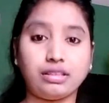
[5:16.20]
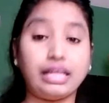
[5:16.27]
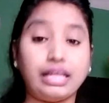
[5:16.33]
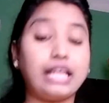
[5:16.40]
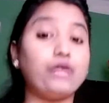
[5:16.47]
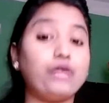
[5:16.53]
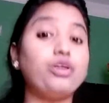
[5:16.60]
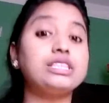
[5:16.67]
they
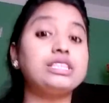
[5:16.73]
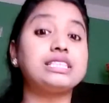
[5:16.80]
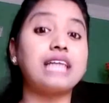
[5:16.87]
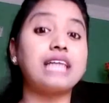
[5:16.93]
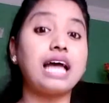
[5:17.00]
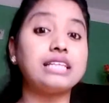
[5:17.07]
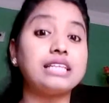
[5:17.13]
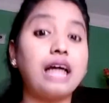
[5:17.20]
cannot
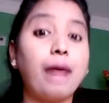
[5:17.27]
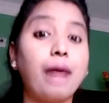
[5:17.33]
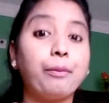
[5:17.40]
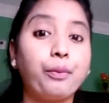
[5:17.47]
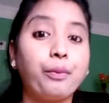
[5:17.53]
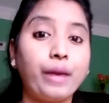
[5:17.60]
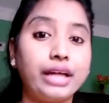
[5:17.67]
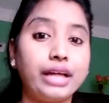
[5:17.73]
stand
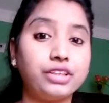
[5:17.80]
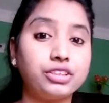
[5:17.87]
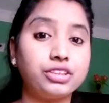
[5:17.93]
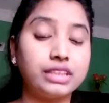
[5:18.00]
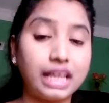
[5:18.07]
upright.